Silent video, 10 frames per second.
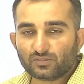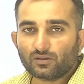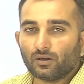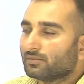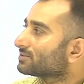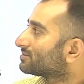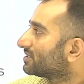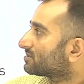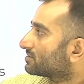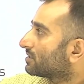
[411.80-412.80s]
means
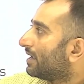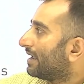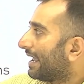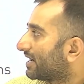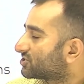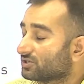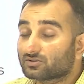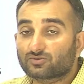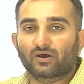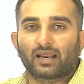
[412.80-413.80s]
these actions
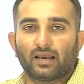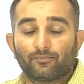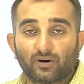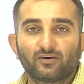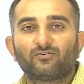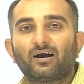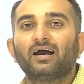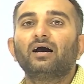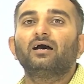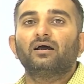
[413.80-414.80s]
were happened via
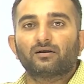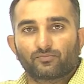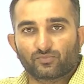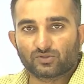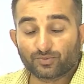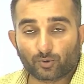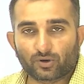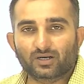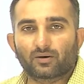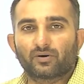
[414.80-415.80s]
G protein
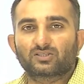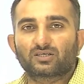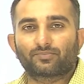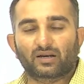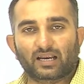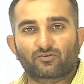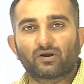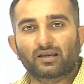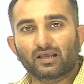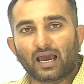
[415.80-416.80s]
coupled receptor
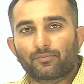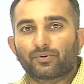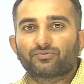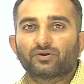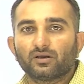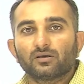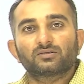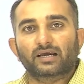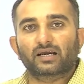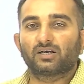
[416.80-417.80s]
activating IP3
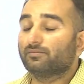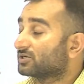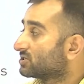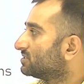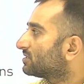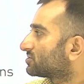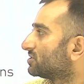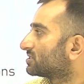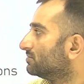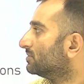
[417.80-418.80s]
secondary messenger
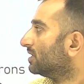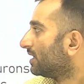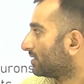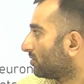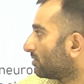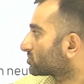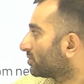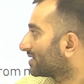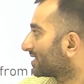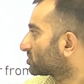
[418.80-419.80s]
system. And also in
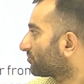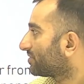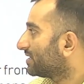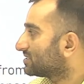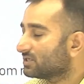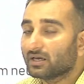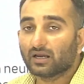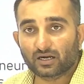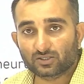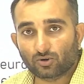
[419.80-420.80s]
case of DAG, it
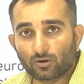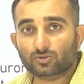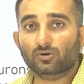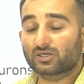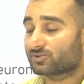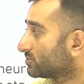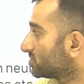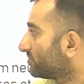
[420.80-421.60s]
is also responsible